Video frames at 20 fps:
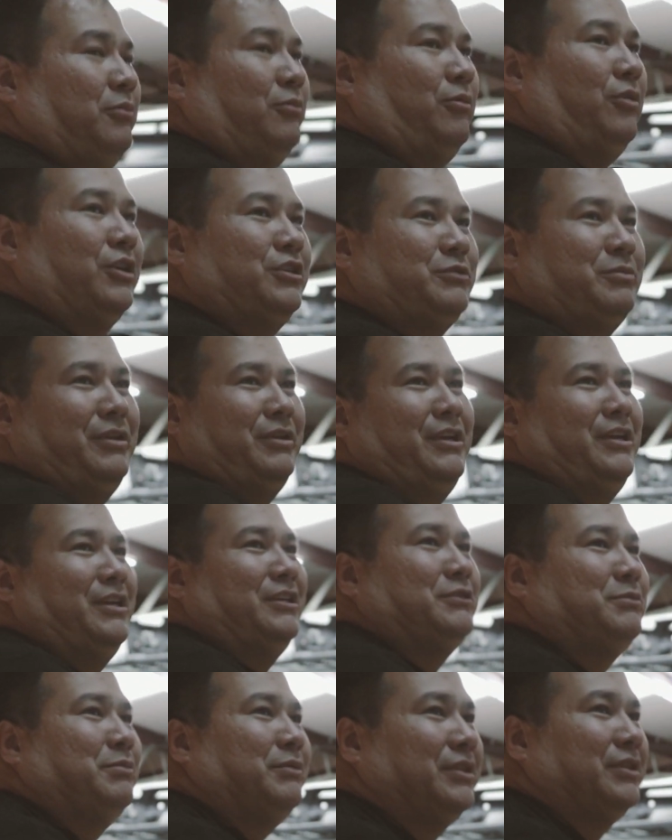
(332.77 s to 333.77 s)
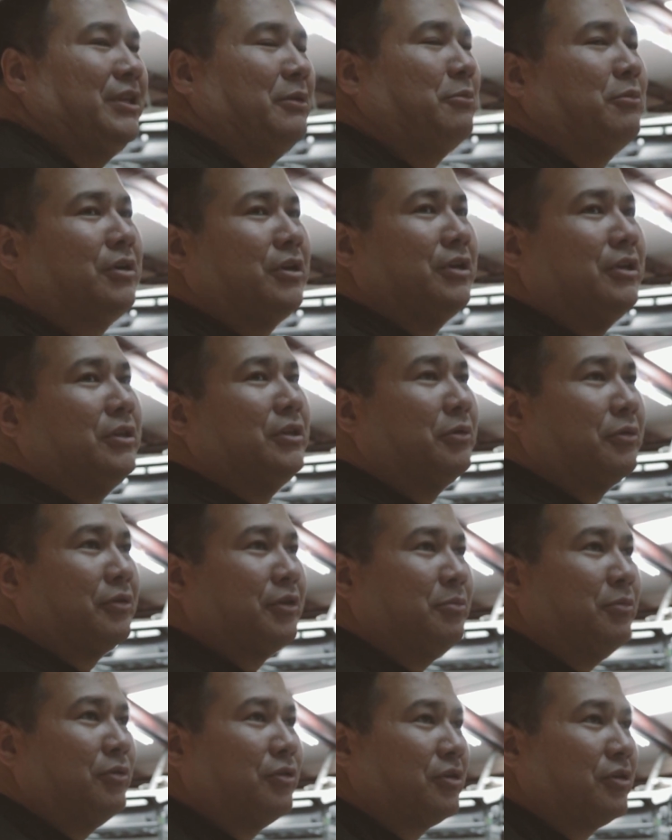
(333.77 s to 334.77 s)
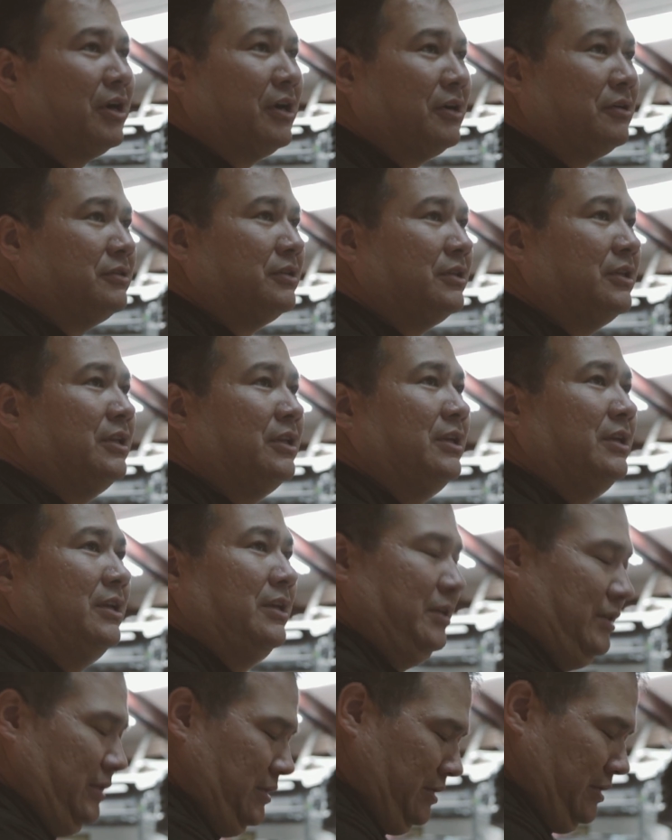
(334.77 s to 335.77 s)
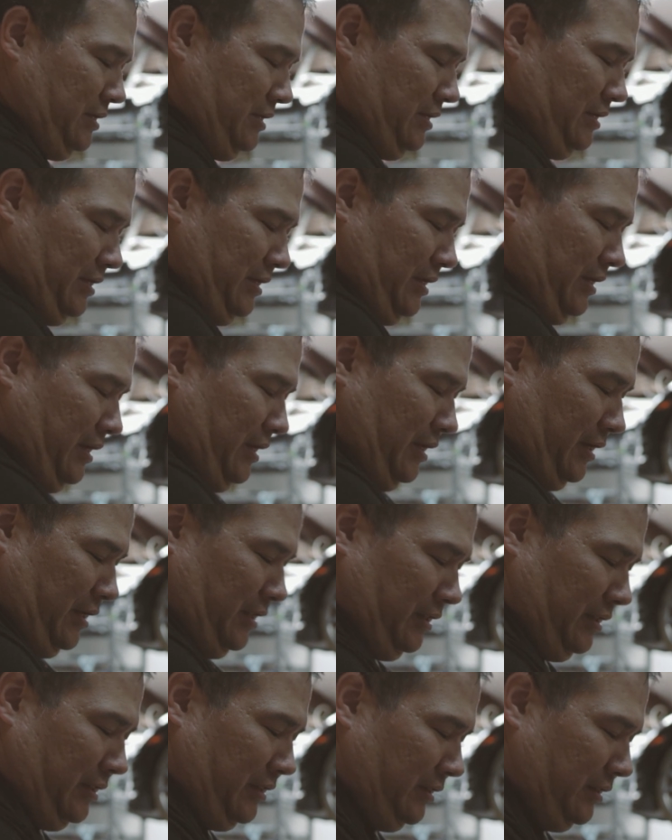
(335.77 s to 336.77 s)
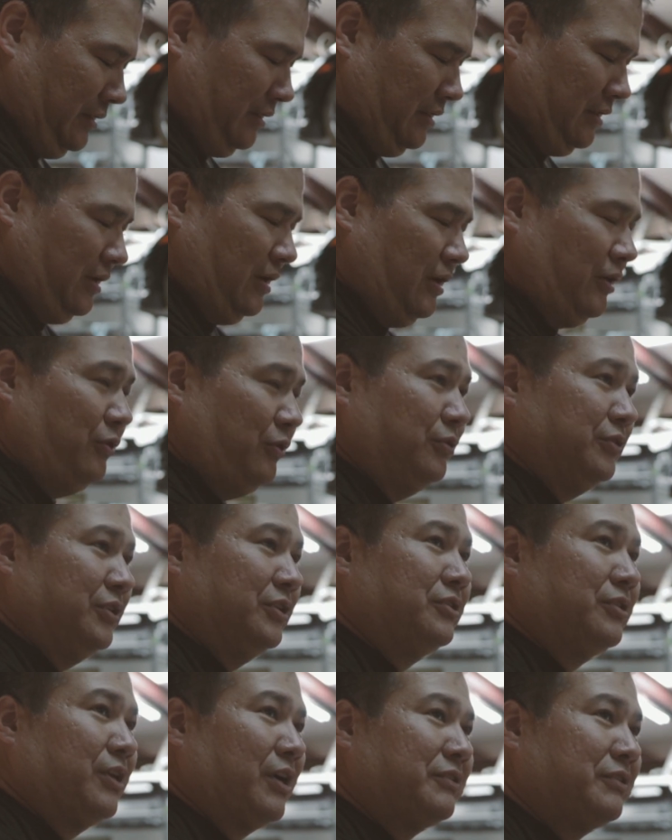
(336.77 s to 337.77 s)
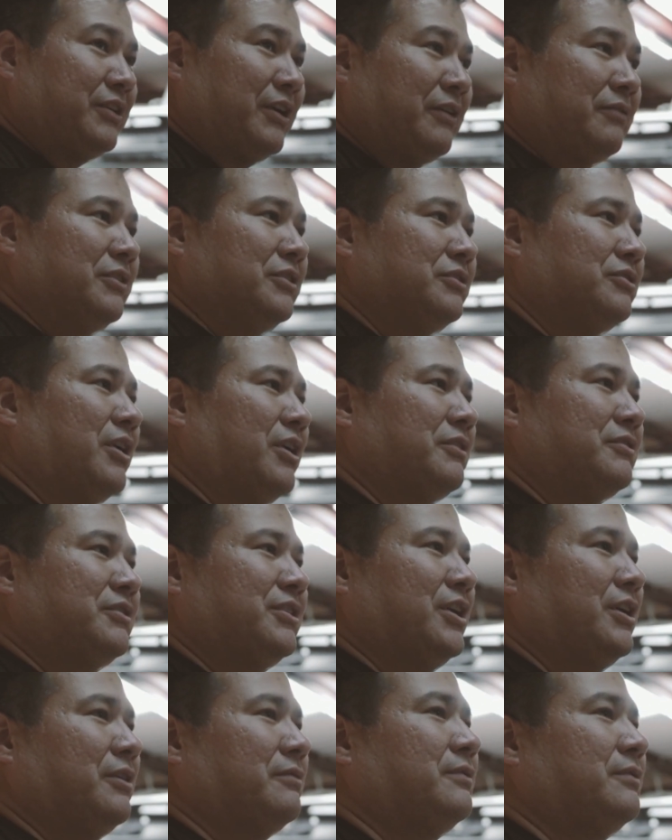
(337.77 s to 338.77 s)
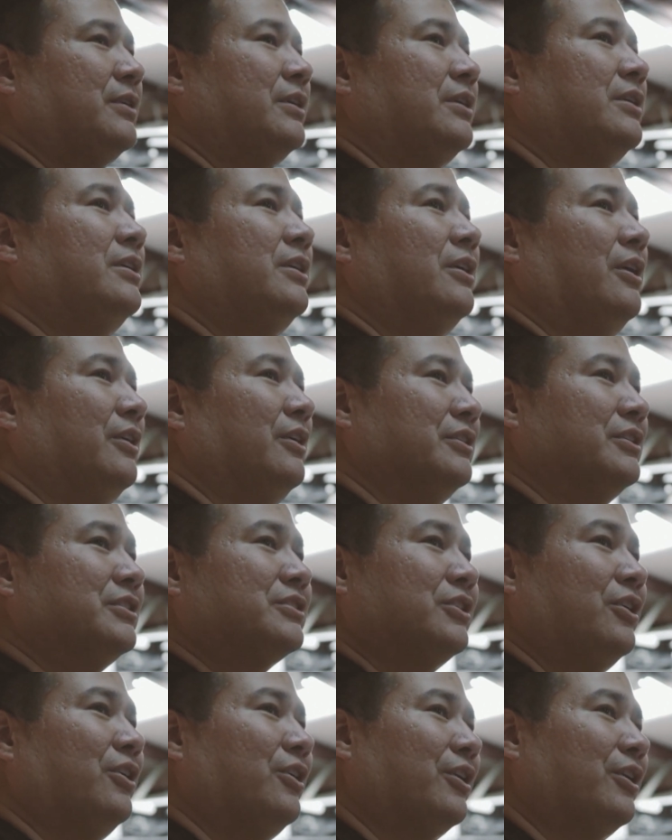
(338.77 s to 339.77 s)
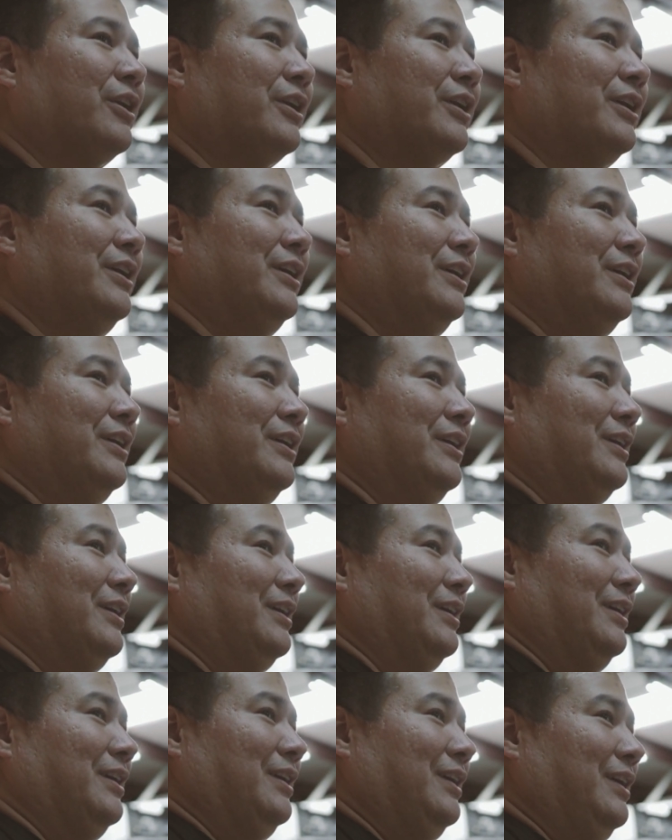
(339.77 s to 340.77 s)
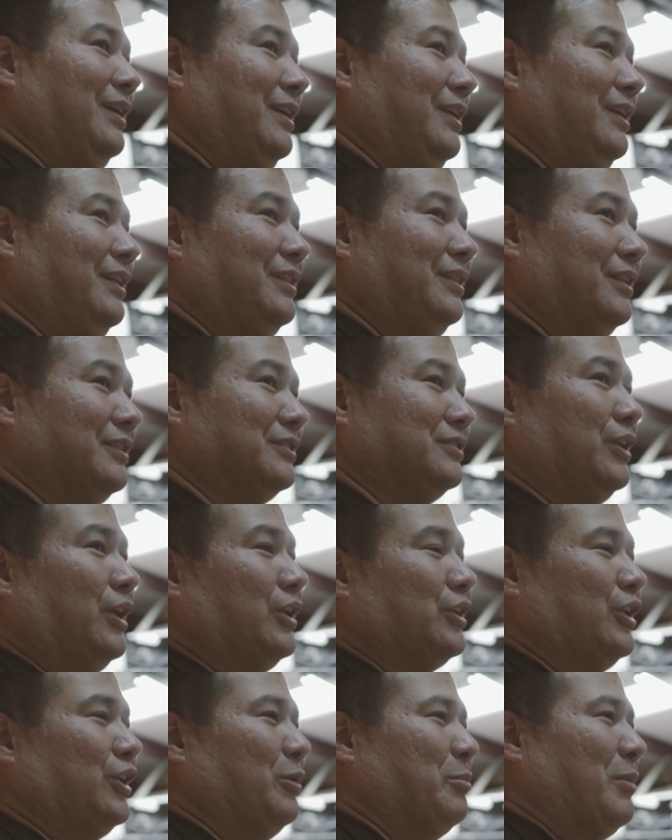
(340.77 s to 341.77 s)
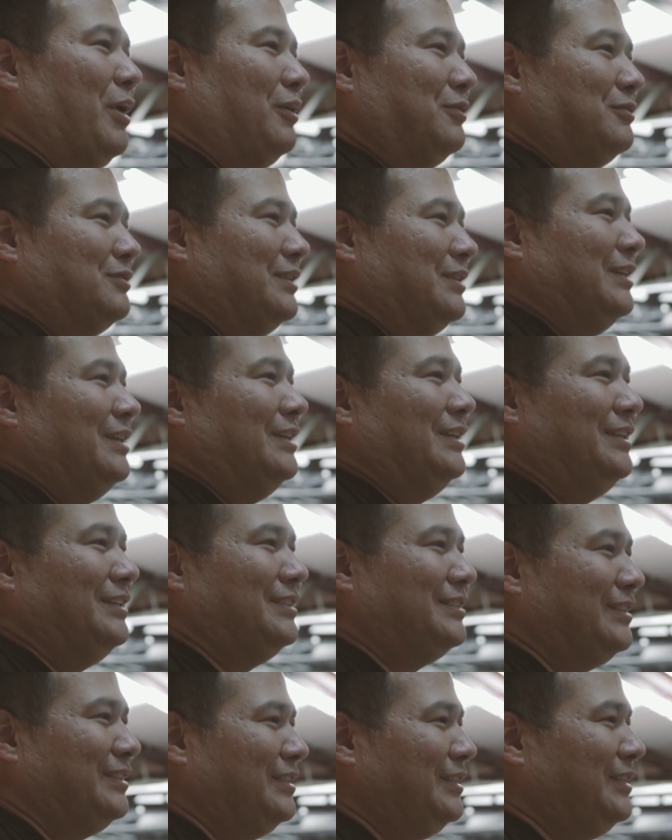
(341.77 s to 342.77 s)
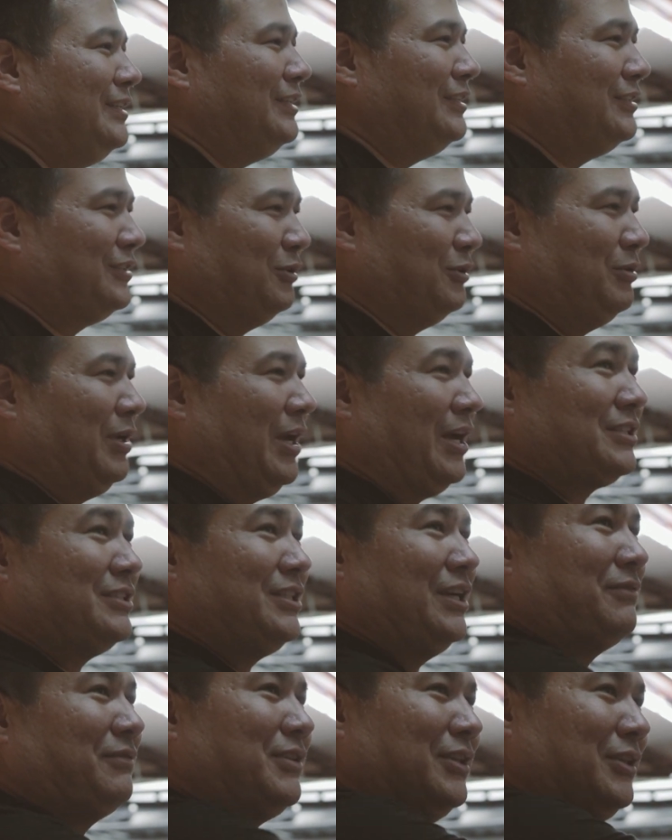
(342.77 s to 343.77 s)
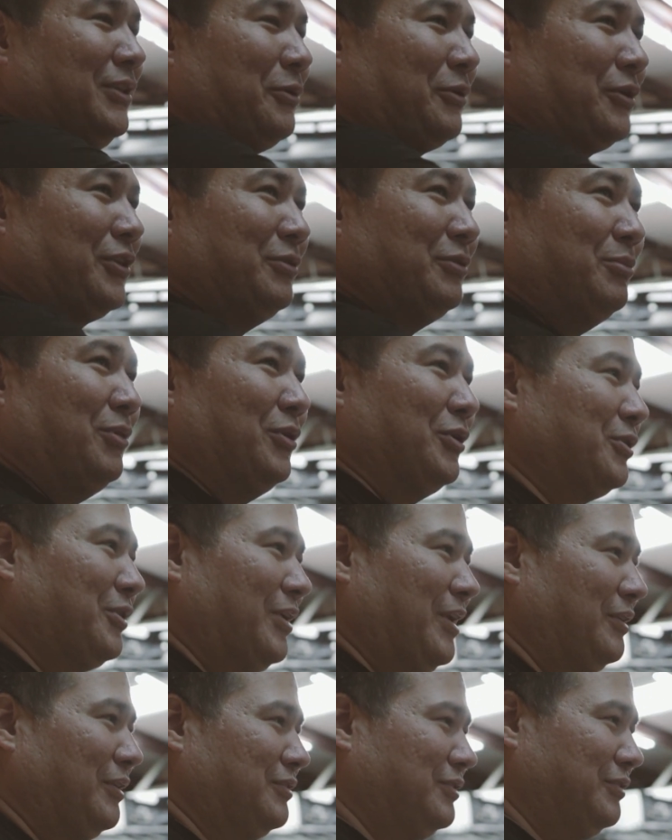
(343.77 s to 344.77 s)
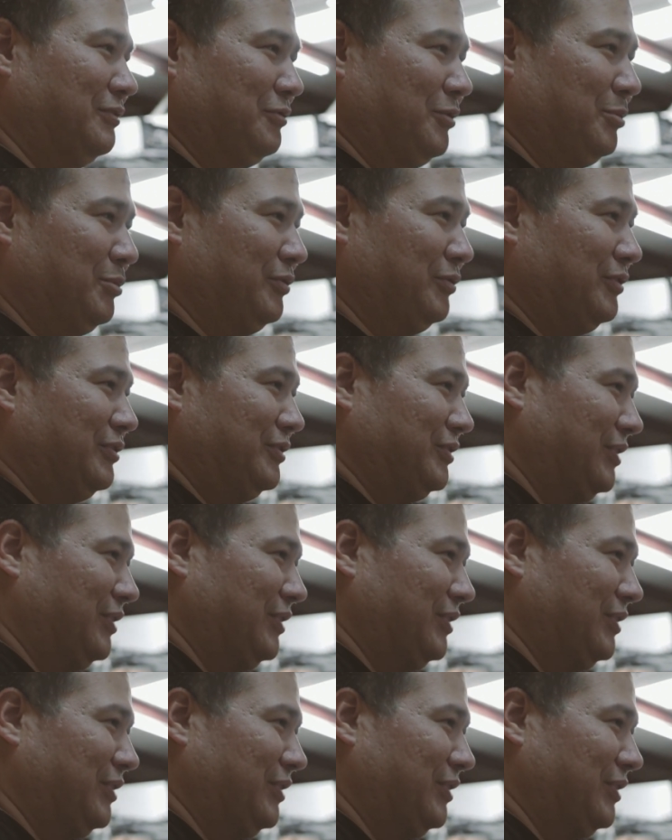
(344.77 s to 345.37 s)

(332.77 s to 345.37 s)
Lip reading: Wash my hands, but then we're gonna lower the motor out, and I'll hold the drive shaft. The drive shaft on this car does not come out easily, so we actually have to lower the motor out to remove the